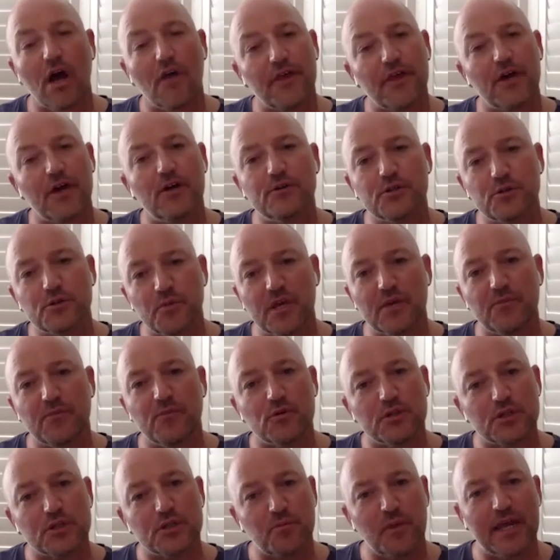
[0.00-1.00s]
are those
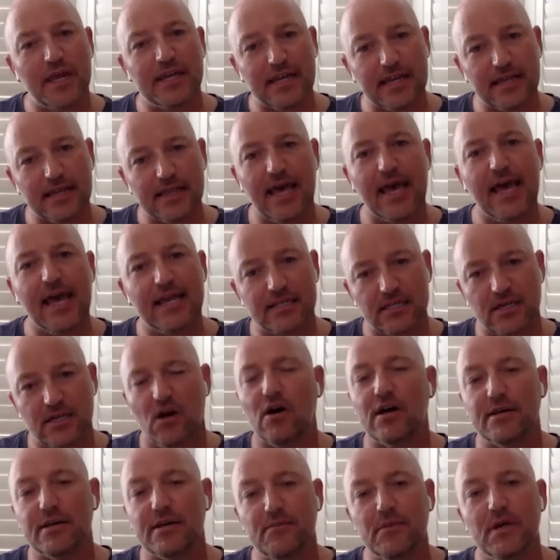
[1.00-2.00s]
people spending their
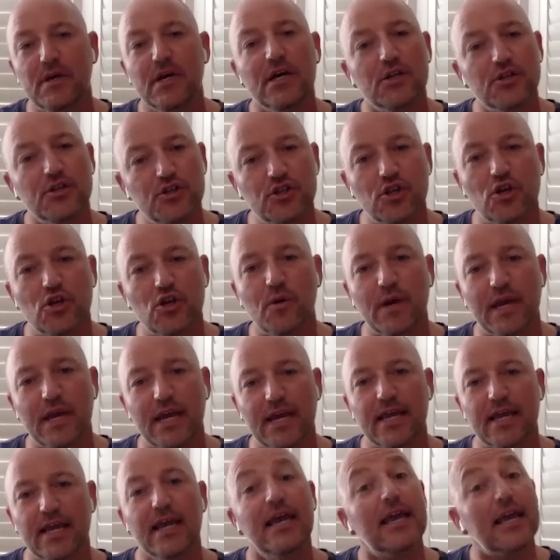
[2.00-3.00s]
time
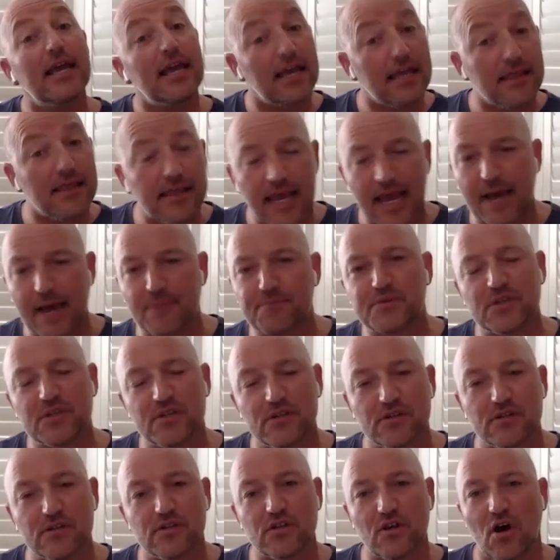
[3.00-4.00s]
doing in the
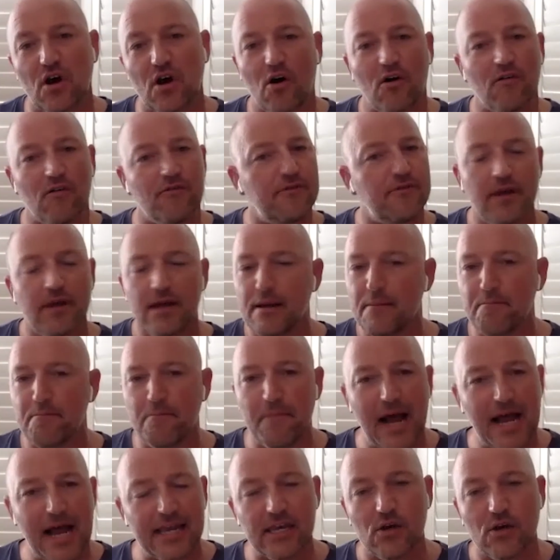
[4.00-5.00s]
absence of
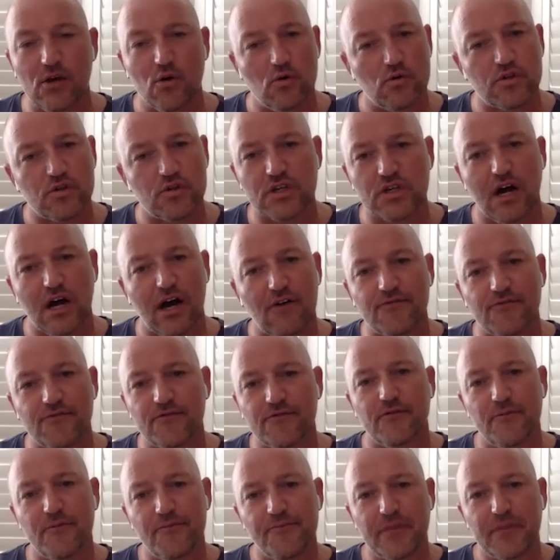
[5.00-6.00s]
manual
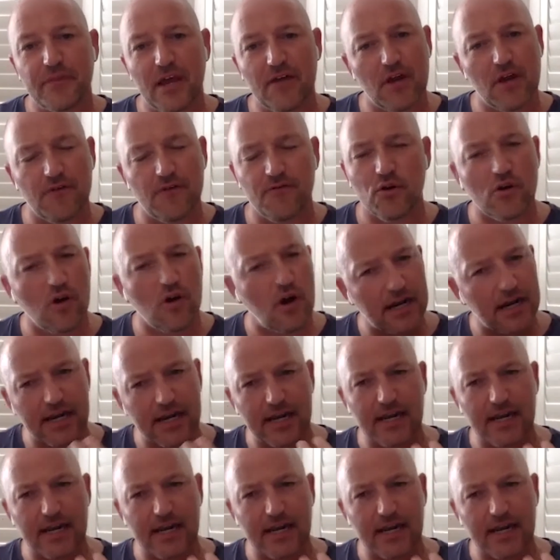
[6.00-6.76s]
stuff? Have you got